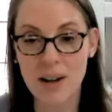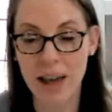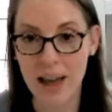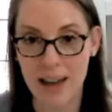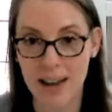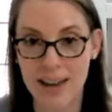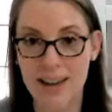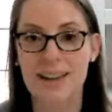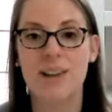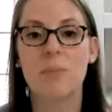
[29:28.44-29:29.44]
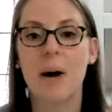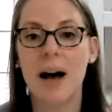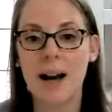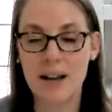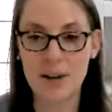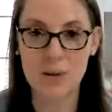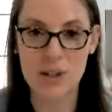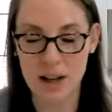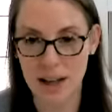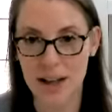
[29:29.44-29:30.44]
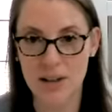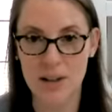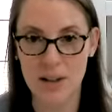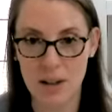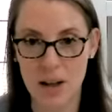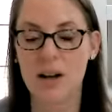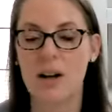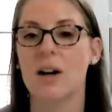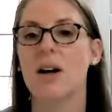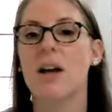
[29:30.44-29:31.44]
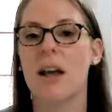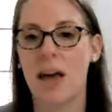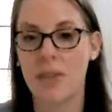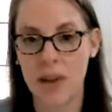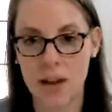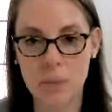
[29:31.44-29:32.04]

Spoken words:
okay. Your body knows how to handle a little hunger. And then